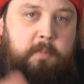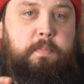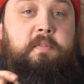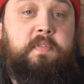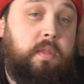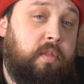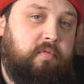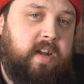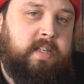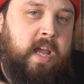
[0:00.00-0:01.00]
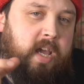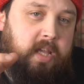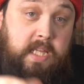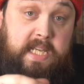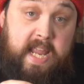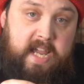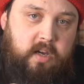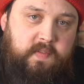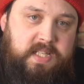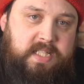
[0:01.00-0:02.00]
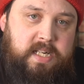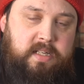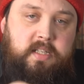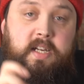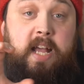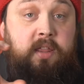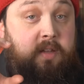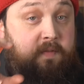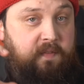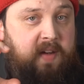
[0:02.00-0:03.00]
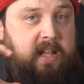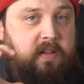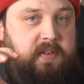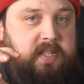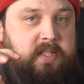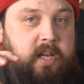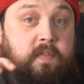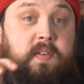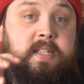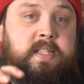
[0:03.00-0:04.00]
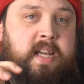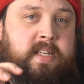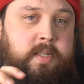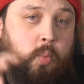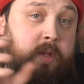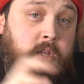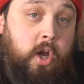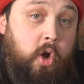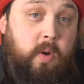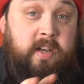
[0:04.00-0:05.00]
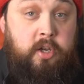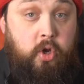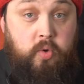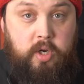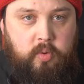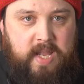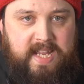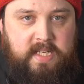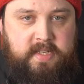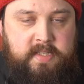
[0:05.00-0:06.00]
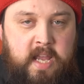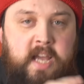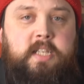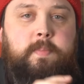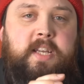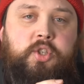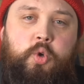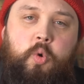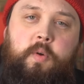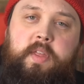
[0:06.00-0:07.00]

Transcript: Both the thread in the neck of the cylinder and the valve itself is tested with go and no-go gauges to make sure